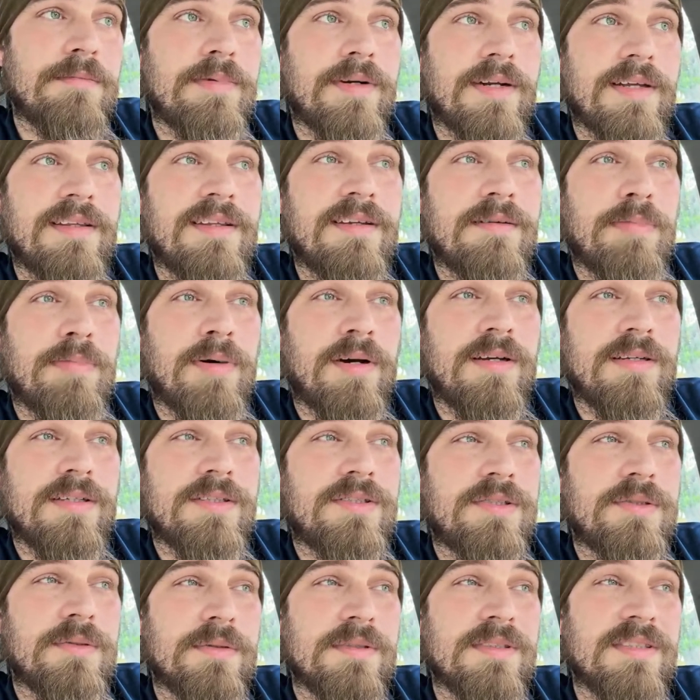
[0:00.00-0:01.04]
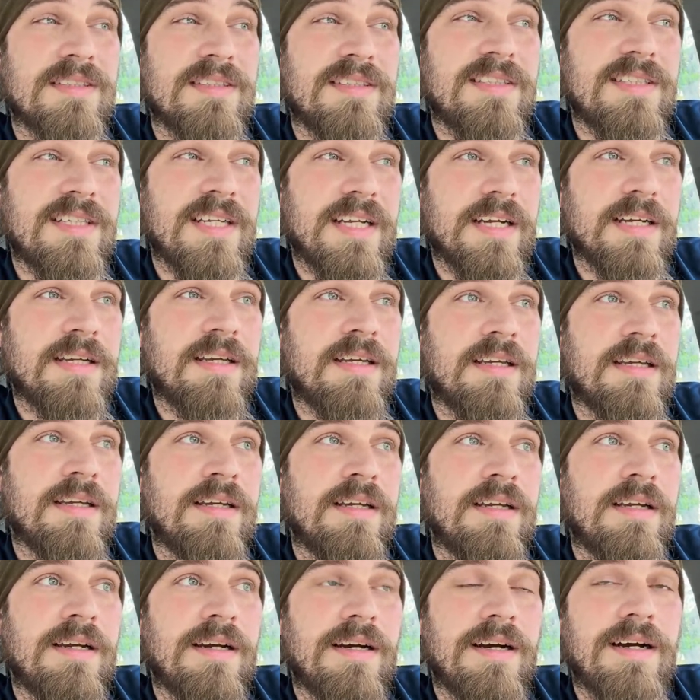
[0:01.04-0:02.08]
But I think Pauly Shore's a dick,
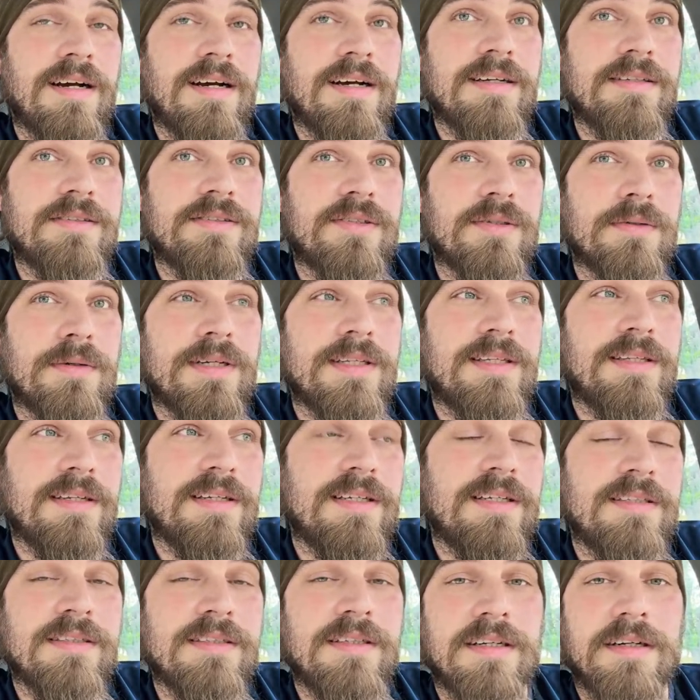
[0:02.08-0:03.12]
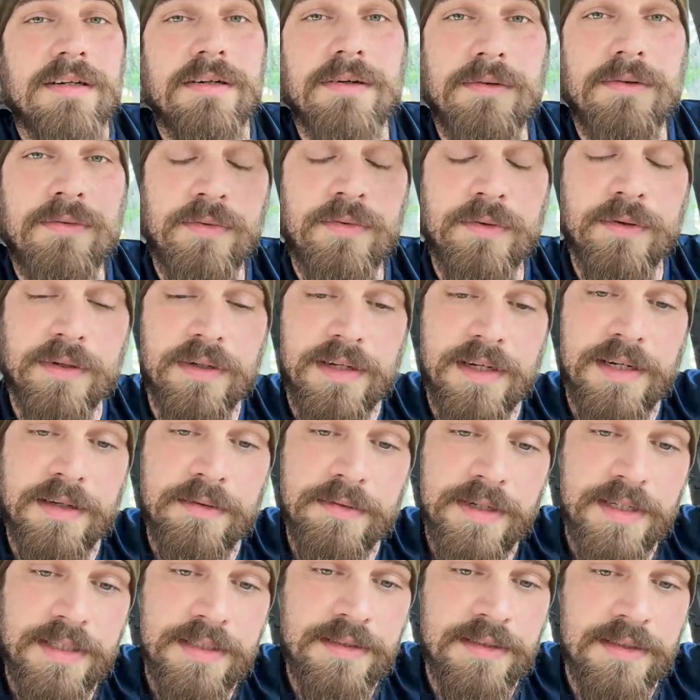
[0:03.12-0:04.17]
so I think he's going to go for it
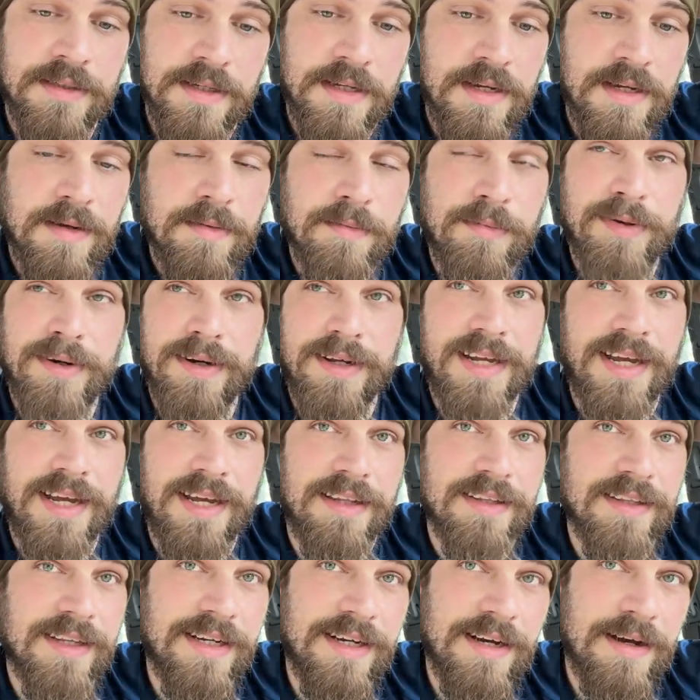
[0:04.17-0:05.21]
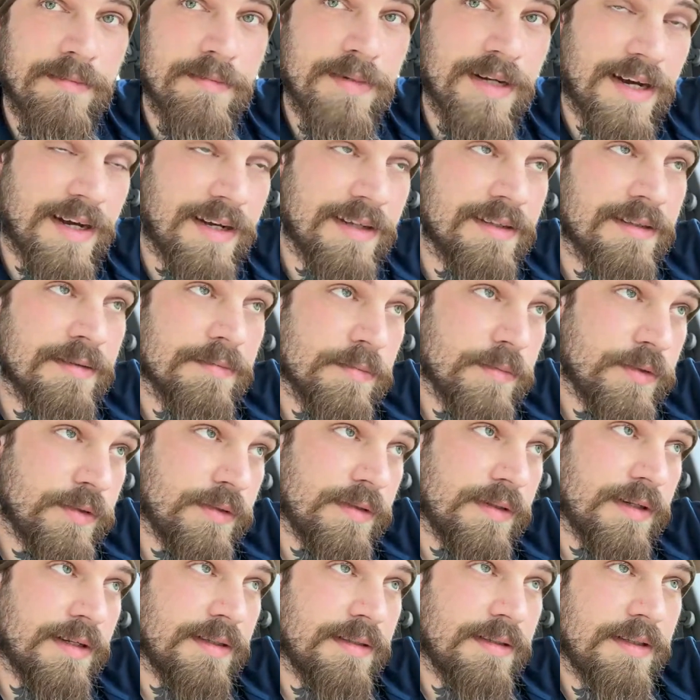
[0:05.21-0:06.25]
anyways. But again, like, I'm not in the
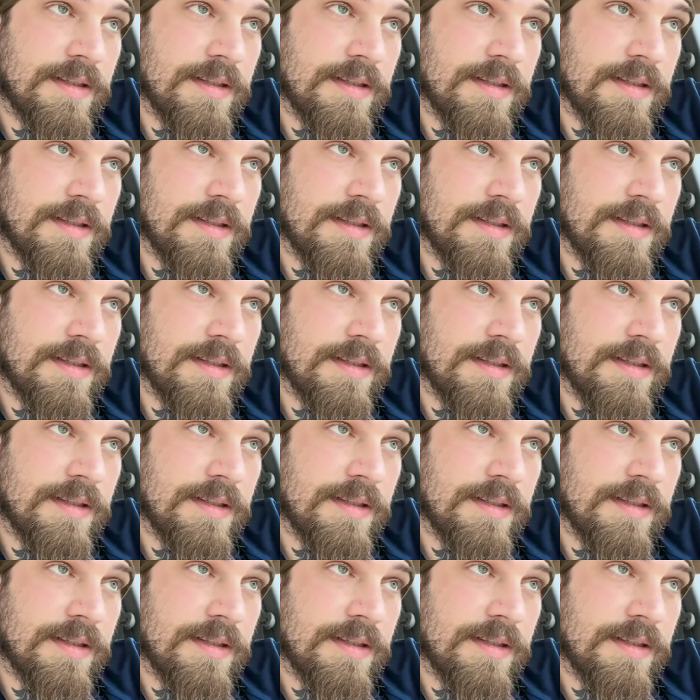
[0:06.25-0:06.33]
mood. I